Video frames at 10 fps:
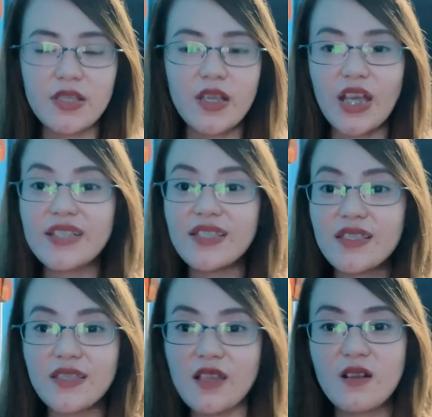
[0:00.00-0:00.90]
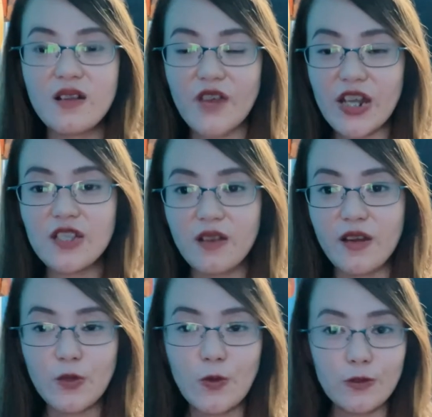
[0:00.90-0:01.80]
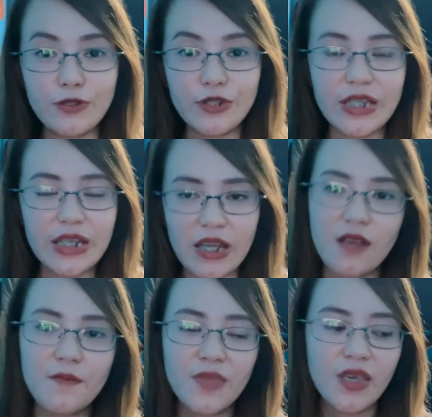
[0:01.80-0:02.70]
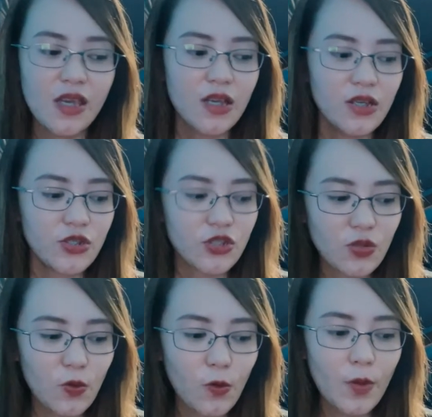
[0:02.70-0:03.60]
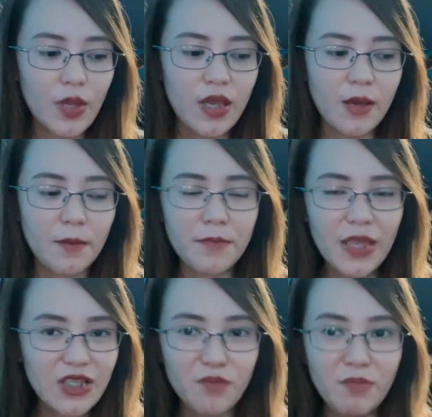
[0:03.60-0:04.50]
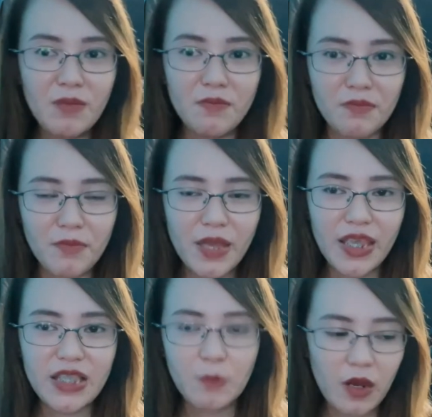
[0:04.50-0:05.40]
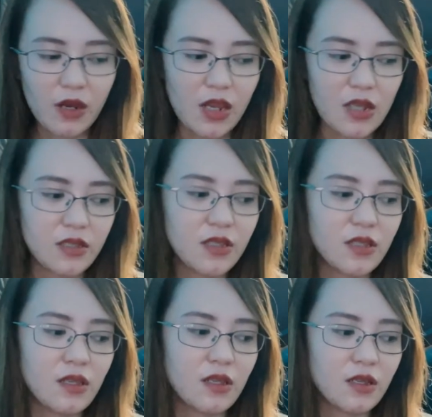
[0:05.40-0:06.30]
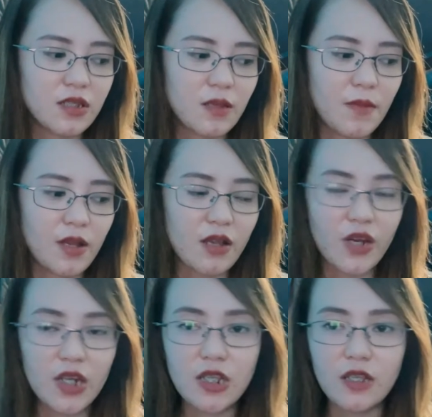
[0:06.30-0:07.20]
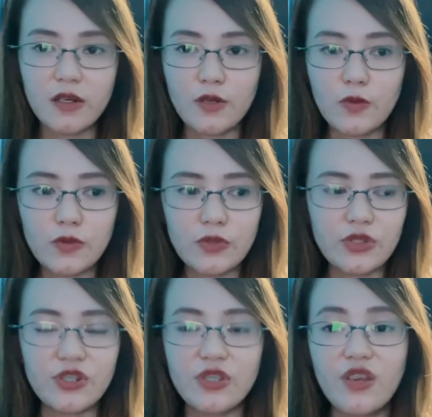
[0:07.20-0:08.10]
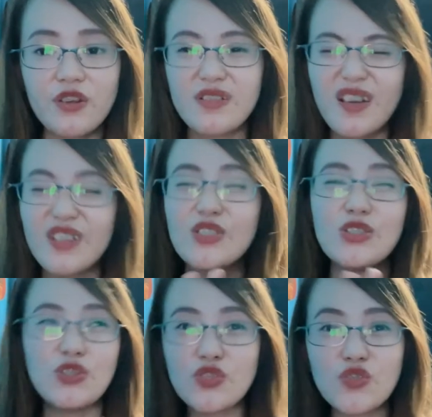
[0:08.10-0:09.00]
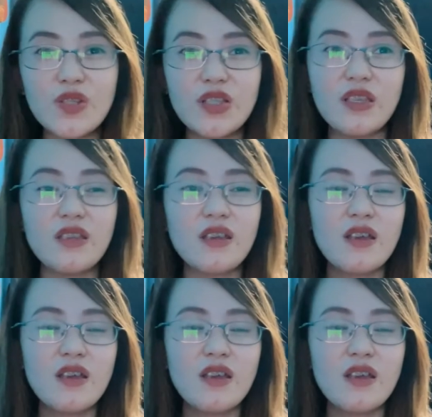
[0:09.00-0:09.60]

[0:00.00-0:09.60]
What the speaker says: existing credit card holder ka na. So based on my experience sa mga credit card holder, they are not usually